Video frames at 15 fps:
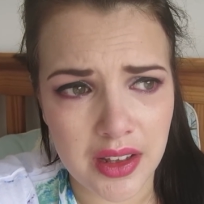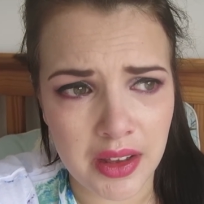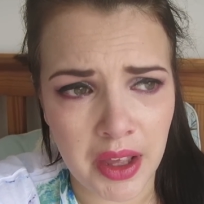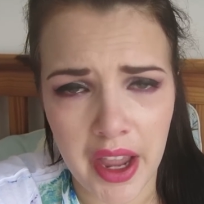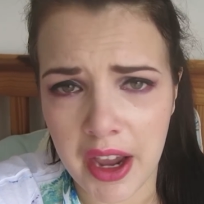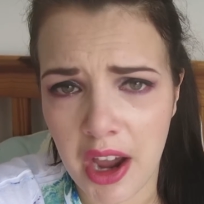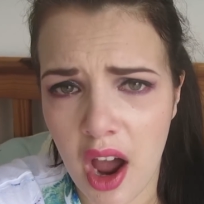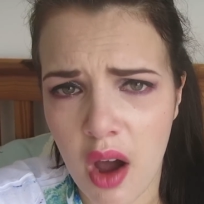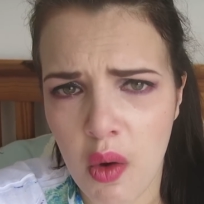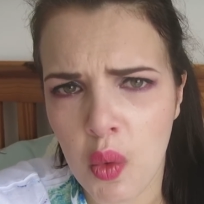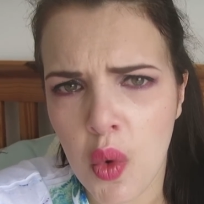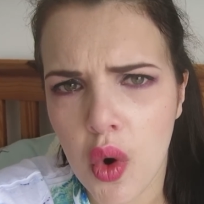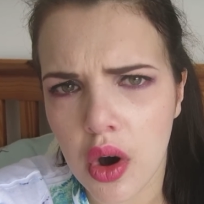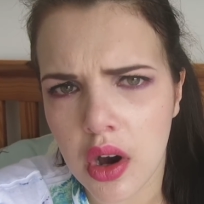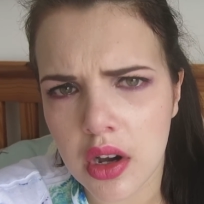I can't
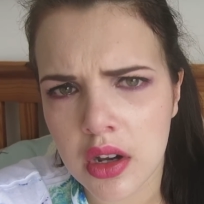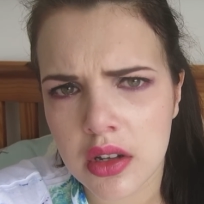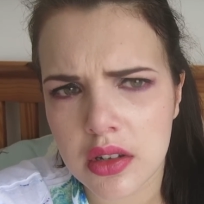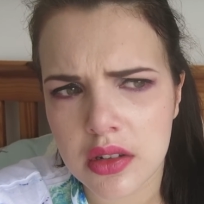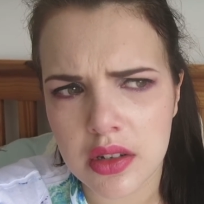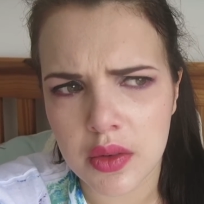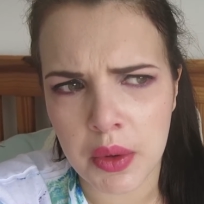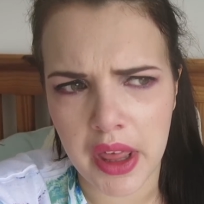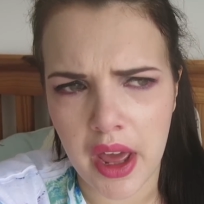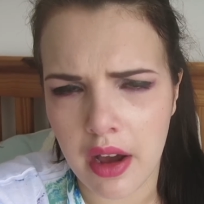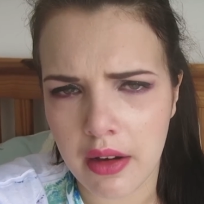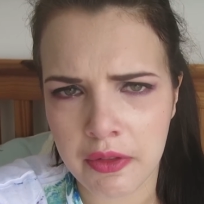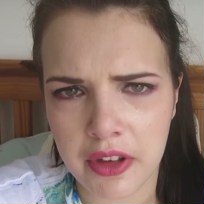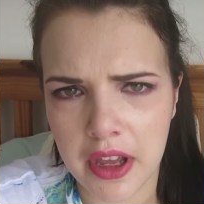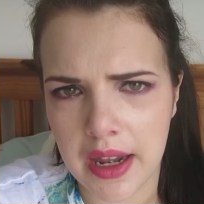walk
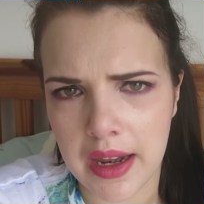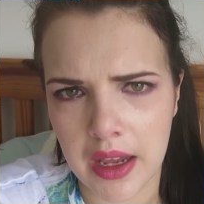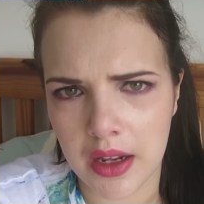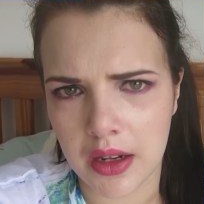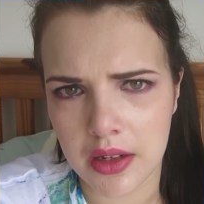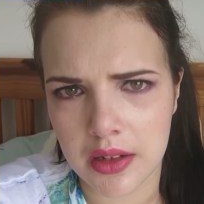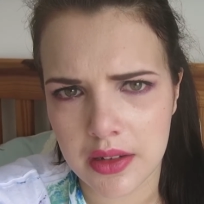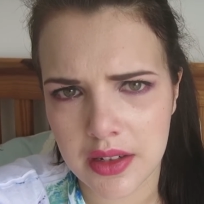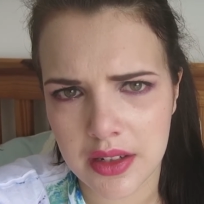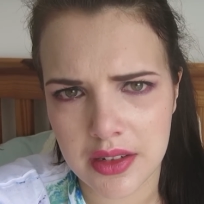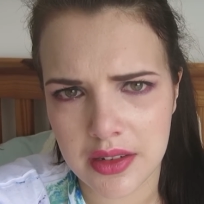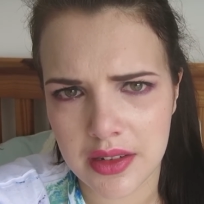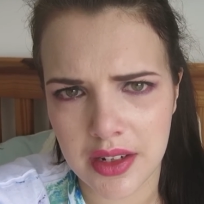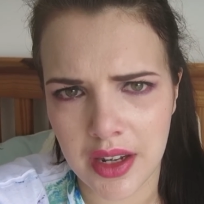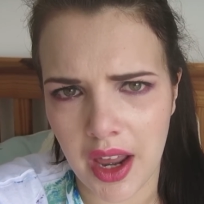without feeling
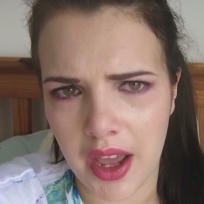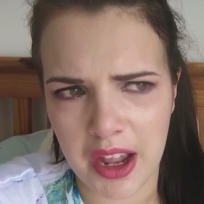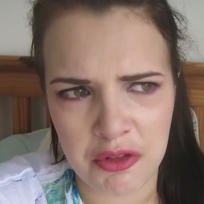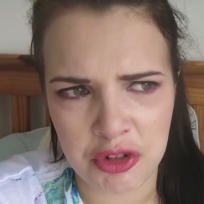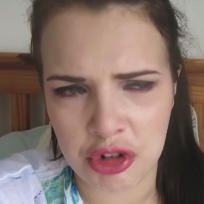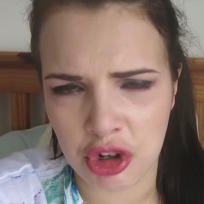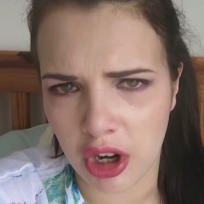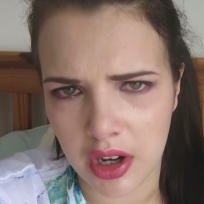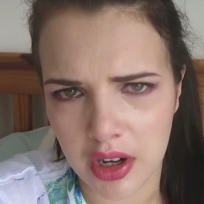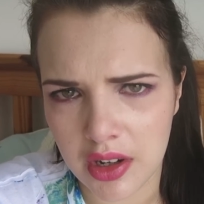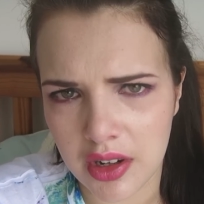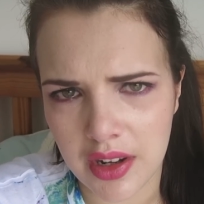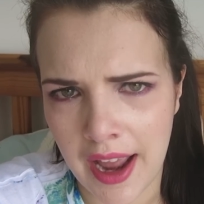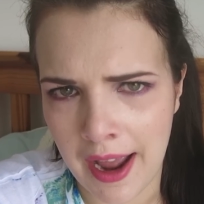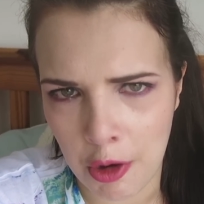like I've drunk
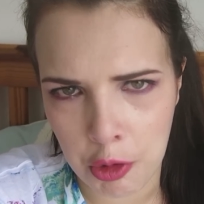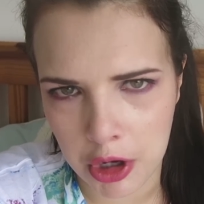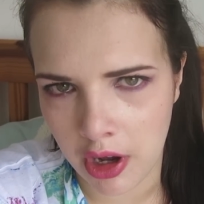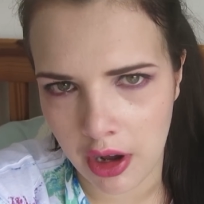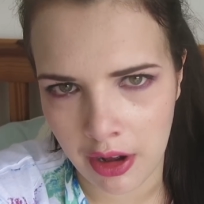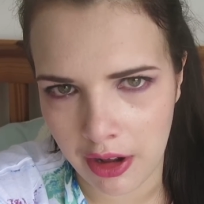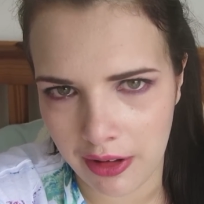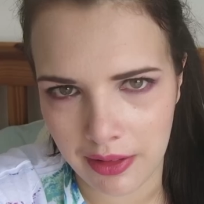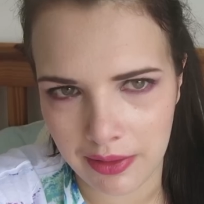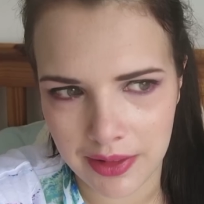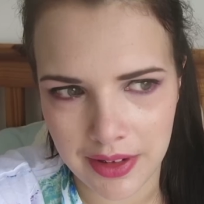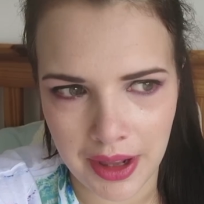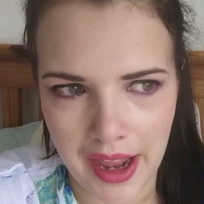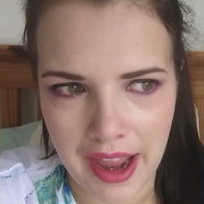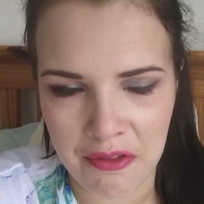alcohol.
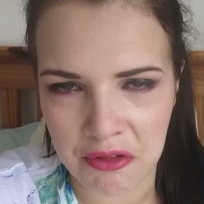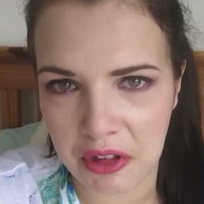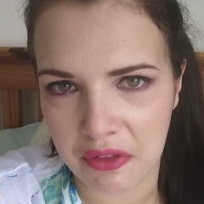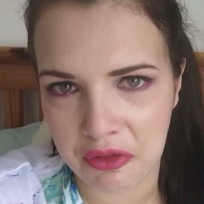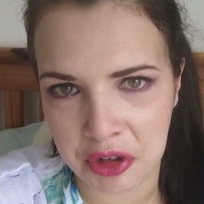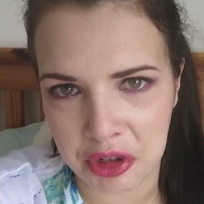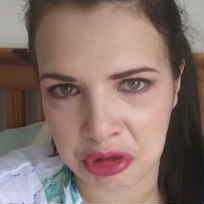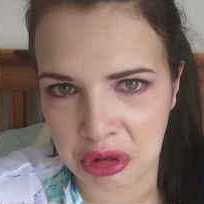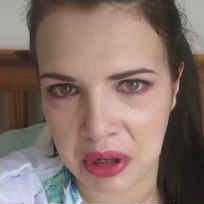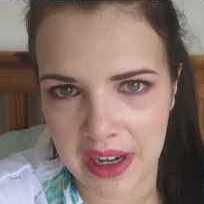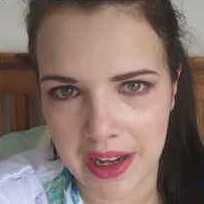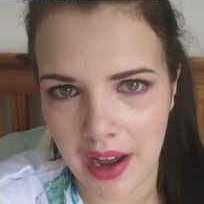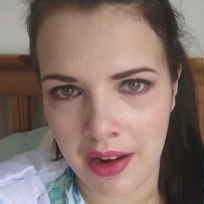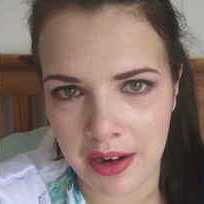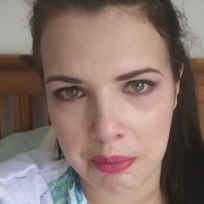Like, everything feels
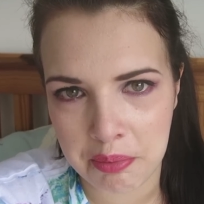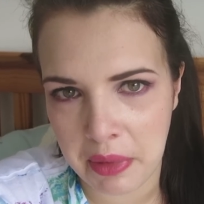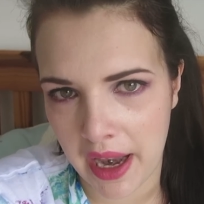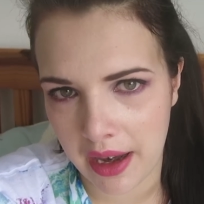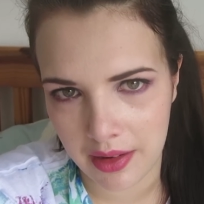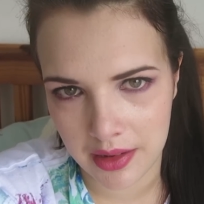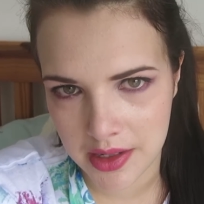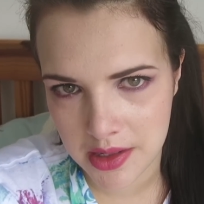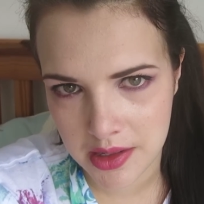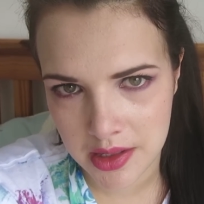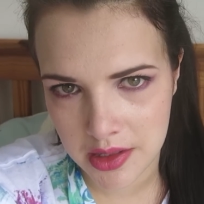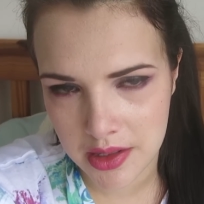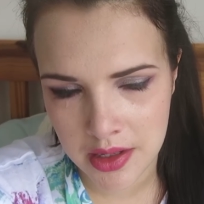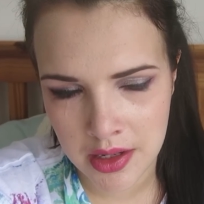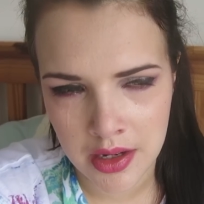really
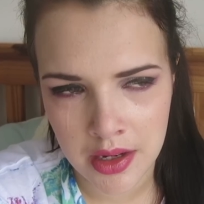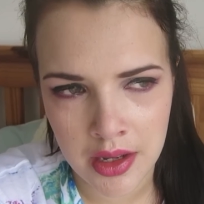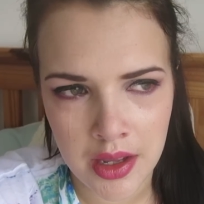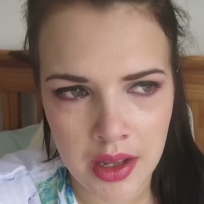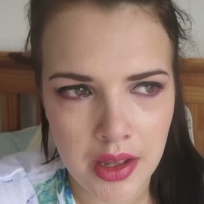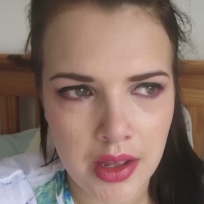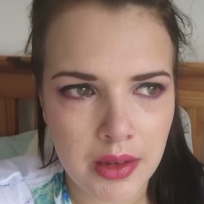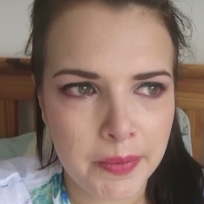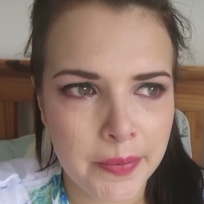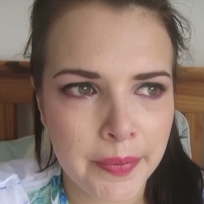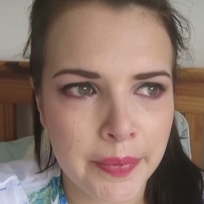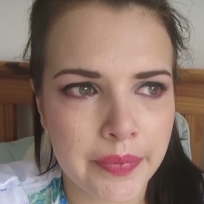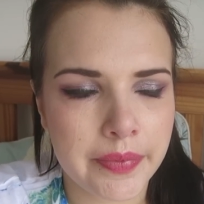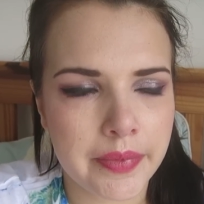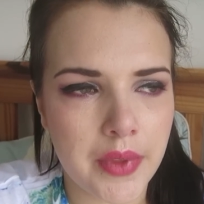unbalanced.
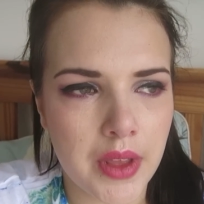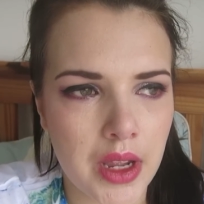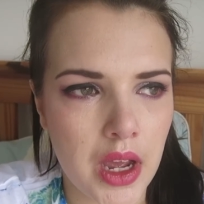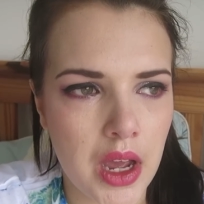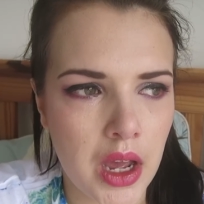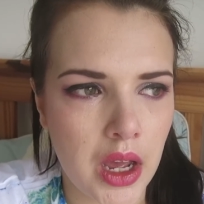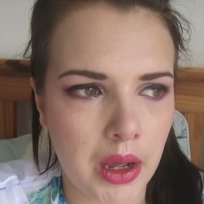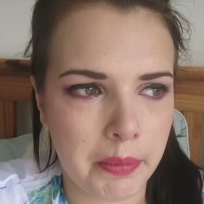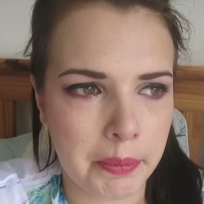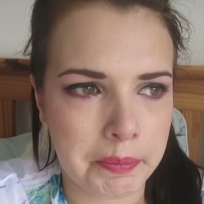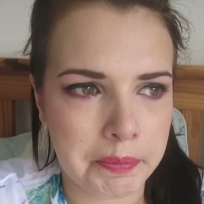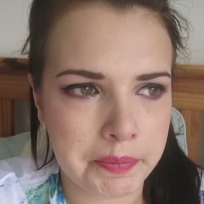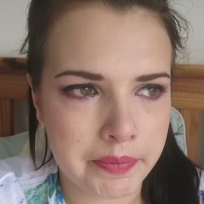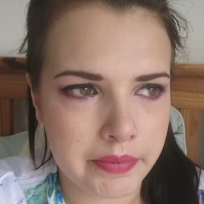Um...